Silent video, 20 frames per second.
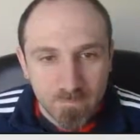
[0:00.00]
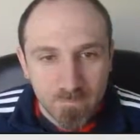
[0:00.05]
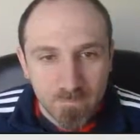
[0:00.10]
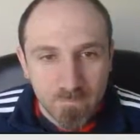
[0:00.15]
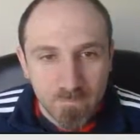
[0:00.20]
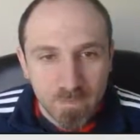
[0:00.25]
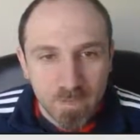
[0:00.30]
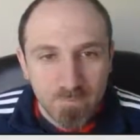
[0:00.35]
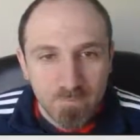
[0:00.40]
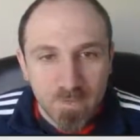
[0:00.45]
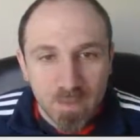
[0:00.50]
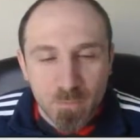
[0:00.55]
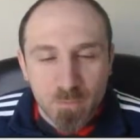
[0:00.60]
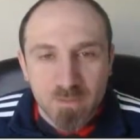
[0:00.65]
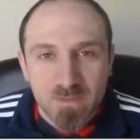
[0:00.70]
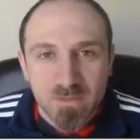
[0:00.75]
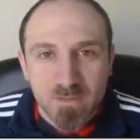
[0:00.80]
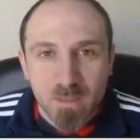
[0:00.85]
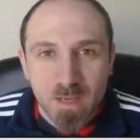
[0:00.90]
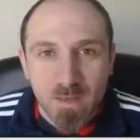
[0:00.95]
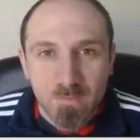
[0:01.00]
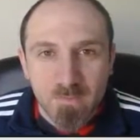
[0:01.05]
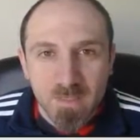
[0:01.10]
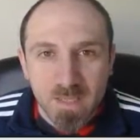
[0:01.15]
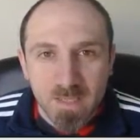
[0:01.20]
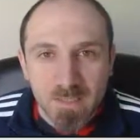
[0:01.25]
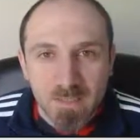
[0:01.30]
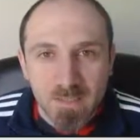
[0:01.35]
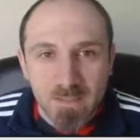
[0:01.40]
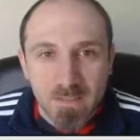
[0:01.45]
If that was timed
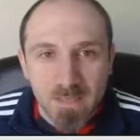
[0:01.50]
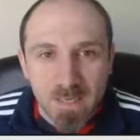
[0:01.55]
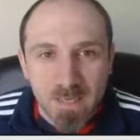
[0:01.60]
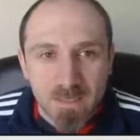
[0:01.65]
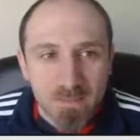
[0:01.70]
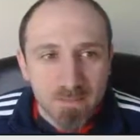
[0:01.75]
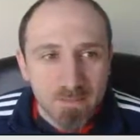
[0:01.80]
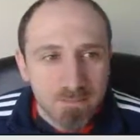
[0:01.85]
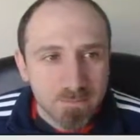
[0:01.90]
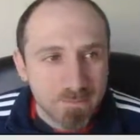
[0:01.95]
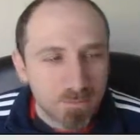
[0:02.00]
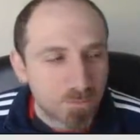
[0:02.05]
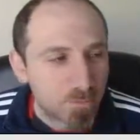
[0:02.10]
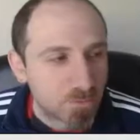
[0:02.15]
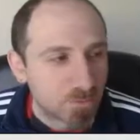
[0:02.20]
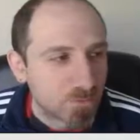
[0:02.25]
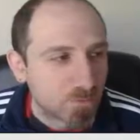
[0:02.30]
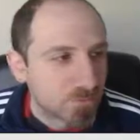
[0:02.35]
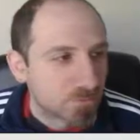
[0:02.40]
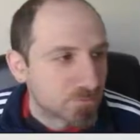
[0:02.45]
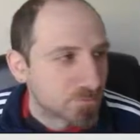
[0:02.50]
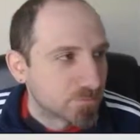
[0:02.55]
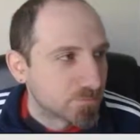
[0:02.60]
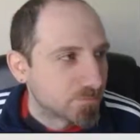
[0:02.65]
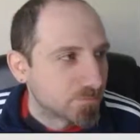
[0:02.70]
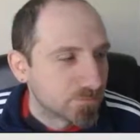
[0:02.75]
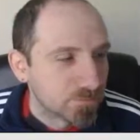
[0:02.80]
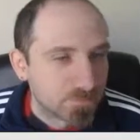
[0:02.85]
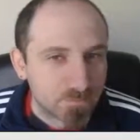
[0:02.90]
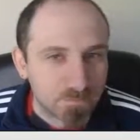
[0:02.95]
any later, or
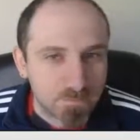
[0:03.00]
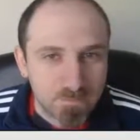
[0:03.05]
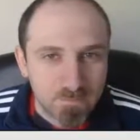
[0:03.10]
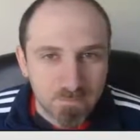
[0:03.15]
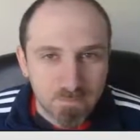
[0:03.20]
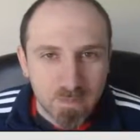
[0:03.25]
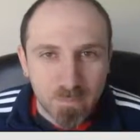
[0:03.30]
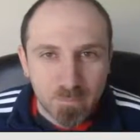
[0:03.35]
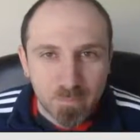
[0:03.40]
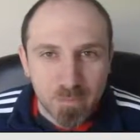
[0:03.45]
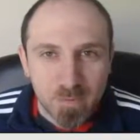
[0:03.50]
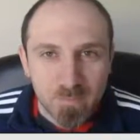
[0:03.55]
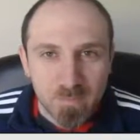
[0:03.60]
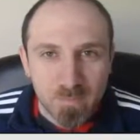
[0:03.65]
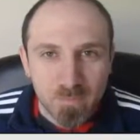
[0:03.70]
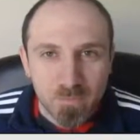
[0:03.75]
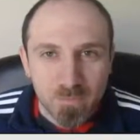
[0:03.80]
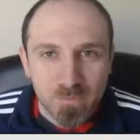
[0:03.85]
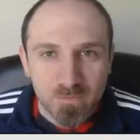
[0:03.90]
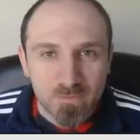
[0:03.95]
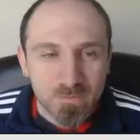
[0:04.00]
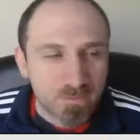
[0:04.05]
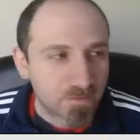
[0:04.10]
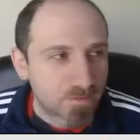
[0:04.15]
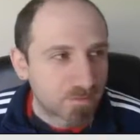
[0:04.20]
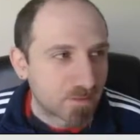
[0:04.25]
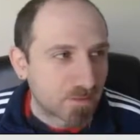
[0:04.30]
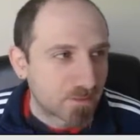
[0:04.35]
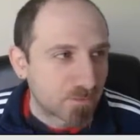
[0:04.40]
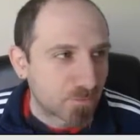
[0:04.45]
that probably would
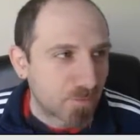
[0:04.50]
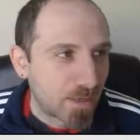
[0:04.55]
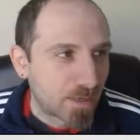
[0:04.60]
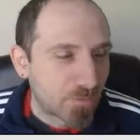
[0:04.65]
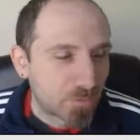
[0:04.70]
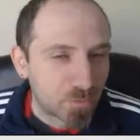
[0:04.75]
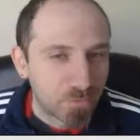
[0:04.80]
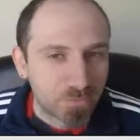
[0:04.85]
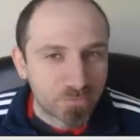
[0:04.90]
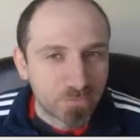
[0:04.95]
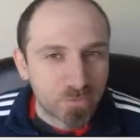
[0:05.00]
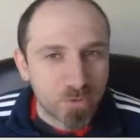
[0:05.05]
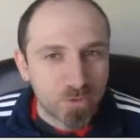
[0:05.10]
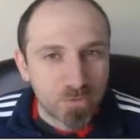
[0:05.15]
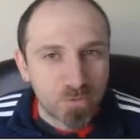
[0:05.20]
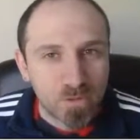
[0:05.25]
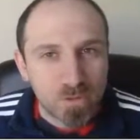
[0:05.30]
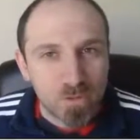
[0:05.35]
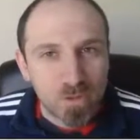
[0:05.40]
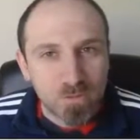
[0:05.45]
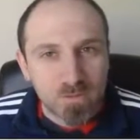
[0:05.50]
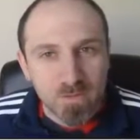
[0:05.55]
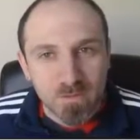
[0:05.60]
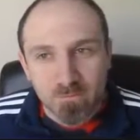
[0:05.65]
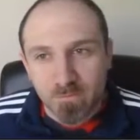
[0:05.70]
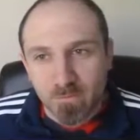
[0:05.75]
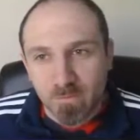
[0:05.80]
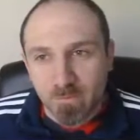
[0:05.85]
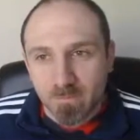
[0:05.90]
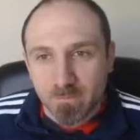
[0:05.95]
have, this round would have gone a lot
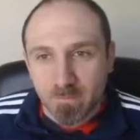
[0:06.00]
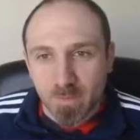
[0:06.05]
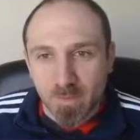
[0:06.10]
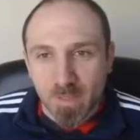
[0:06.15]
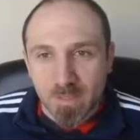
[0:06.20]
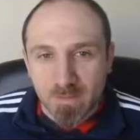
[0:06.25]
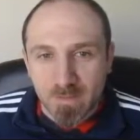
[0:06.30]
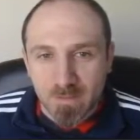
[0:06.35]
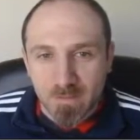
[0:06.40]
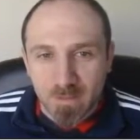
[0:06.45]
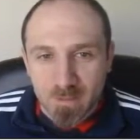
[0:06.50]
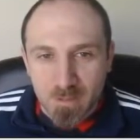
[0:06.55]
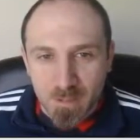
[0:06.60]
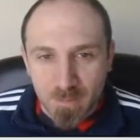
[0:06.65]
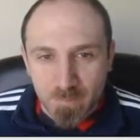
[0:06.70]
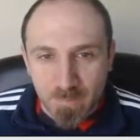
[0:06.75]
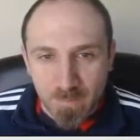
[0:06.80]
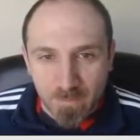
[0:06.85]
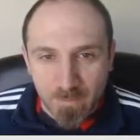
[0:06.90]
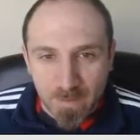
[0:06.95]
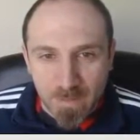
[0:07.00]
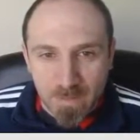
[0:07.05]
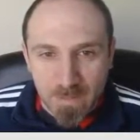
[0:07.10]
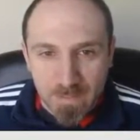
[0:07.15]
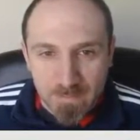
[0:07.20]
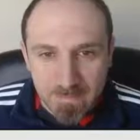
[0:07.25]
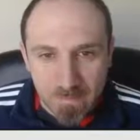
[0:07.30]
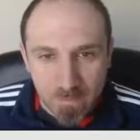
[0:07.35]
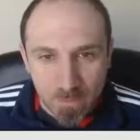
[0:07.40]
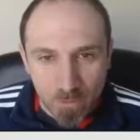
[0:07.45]
different. But I did the jumping
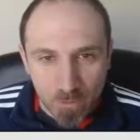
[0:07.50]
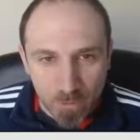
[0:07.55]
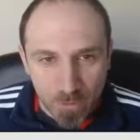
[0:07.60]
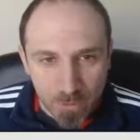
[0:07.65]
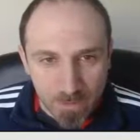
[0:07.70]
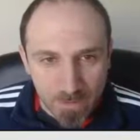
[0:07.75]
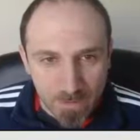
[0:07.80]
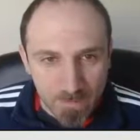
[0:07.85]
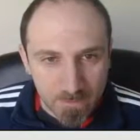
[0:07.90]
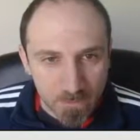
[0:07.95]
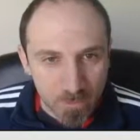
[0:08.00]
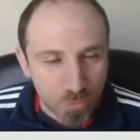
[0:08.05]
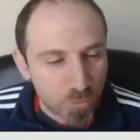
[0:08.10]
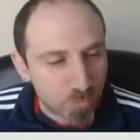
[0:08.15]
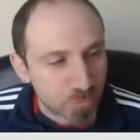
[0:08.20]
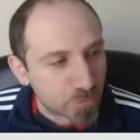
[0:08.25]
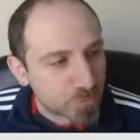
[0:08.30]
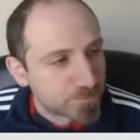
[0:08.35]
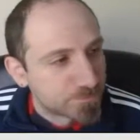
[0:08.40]
roundhouse a lot earlier than normal.